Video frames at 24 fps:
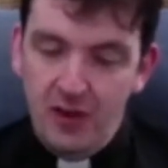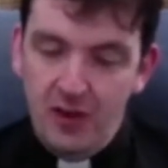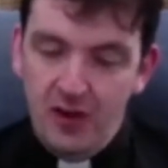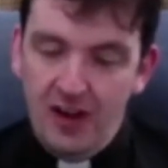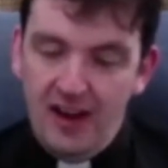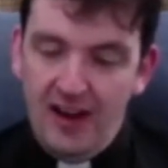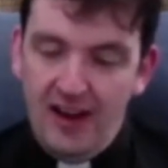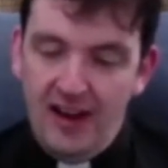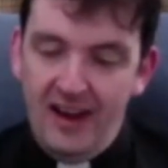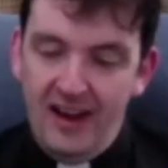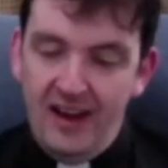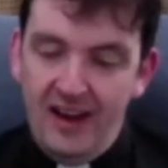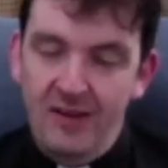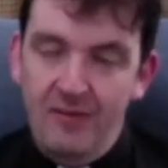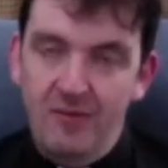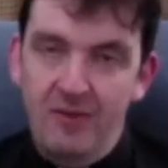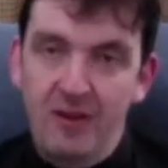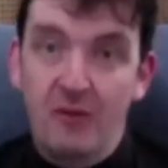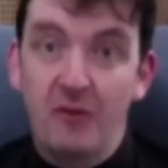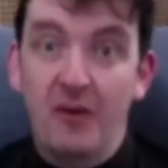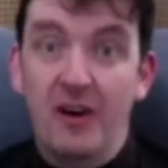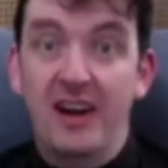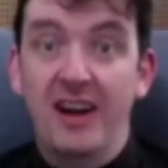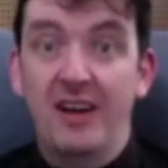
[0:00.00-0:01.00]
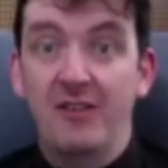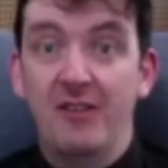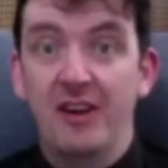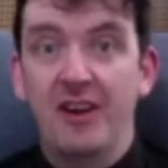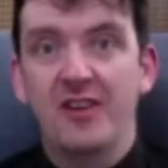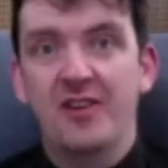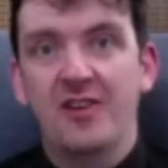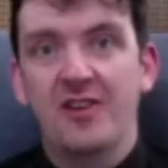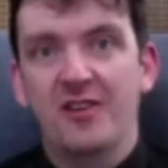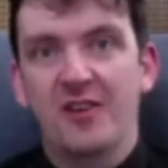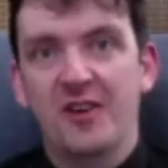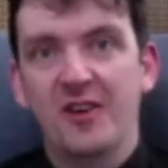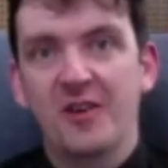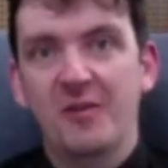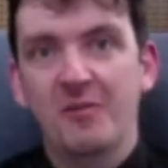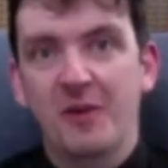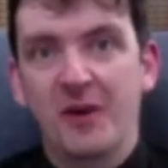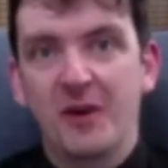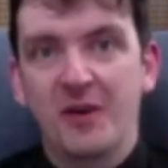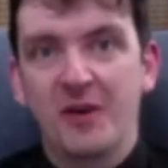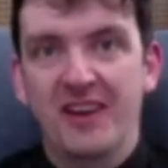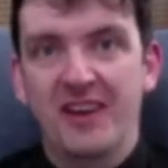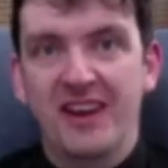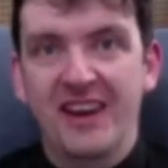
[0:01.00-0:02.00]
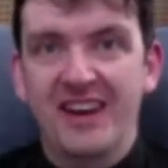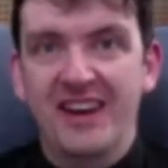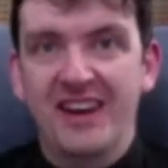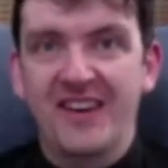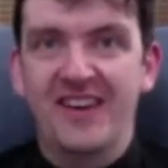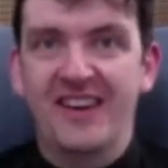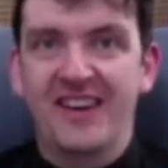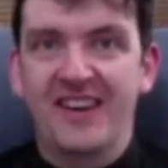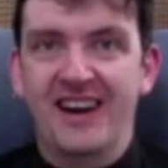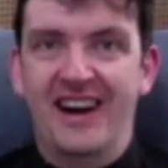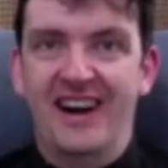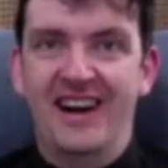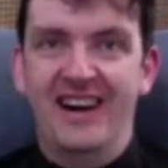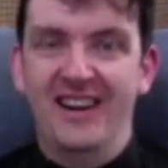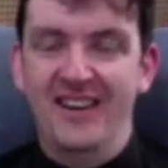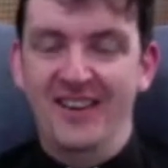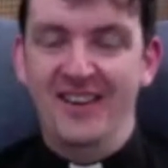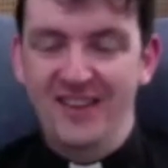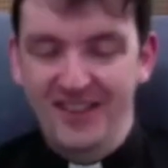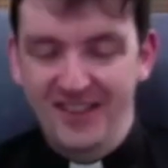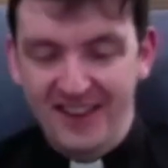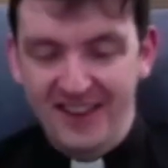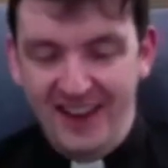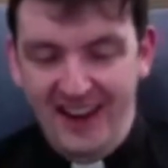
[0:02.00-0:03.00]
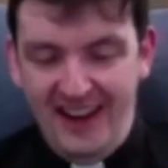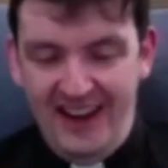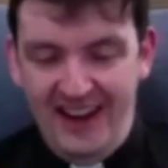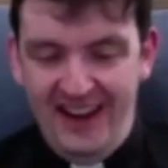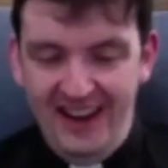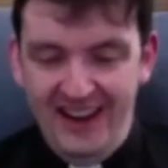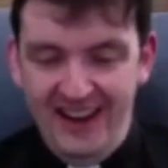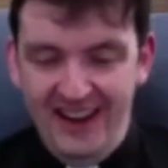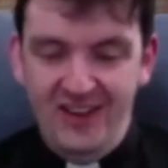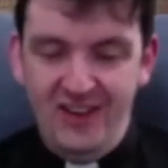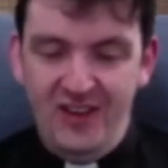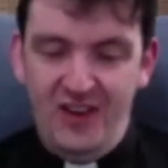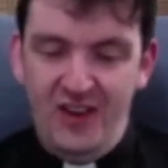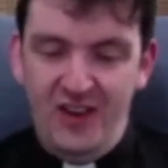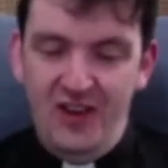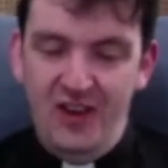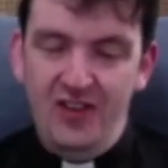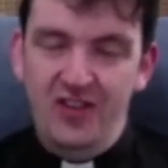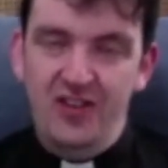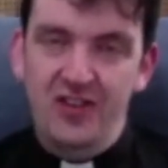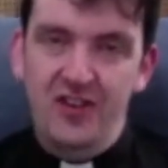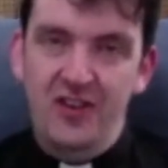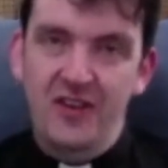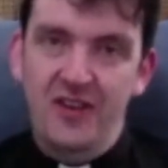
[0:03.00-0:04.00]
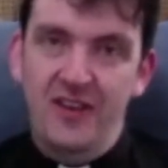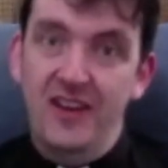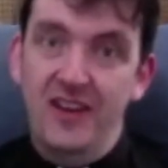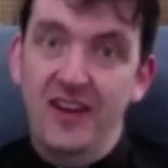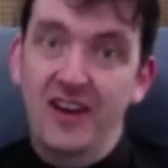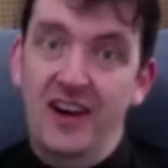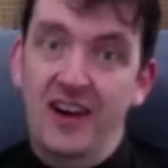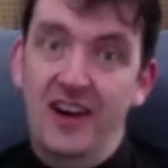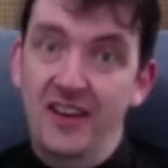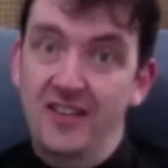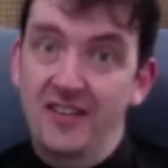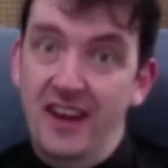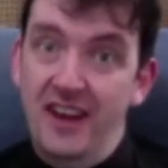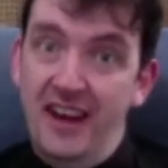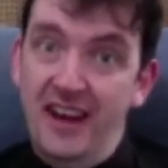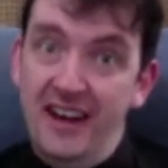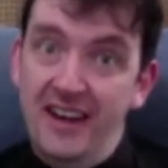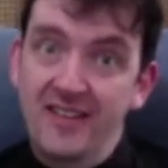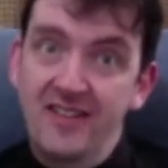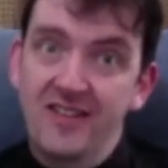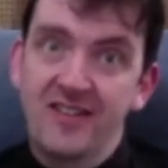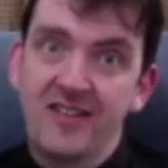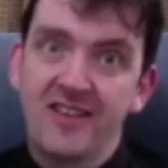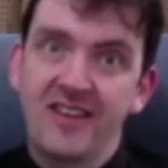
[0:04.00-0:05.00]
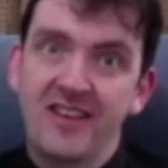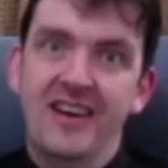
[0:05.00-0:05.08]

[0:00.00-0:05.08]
that we're living through both here in Ireland and also in the context